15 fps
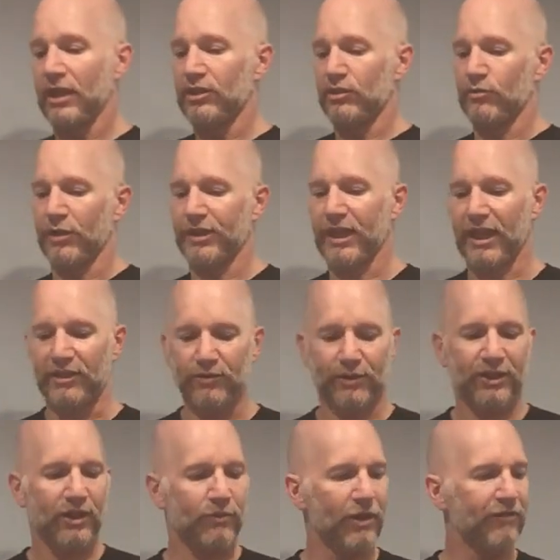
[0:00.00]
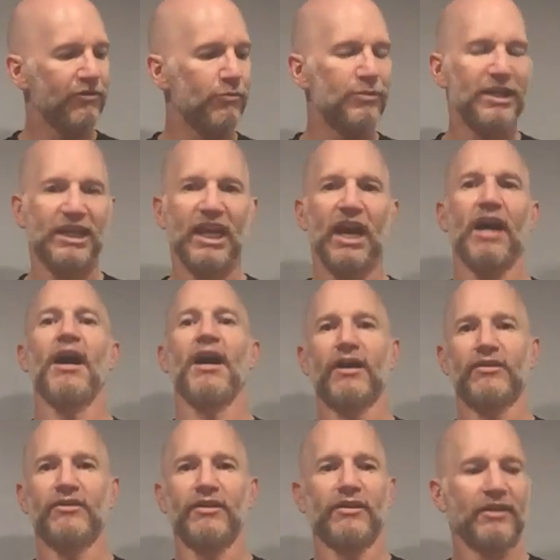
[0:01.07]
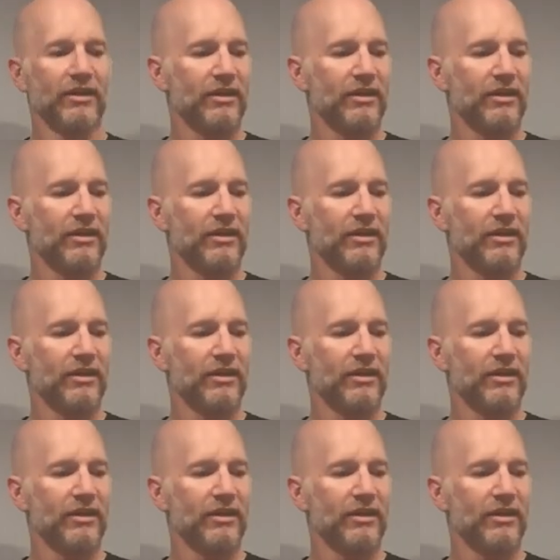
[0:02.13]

you want that rifle being hugged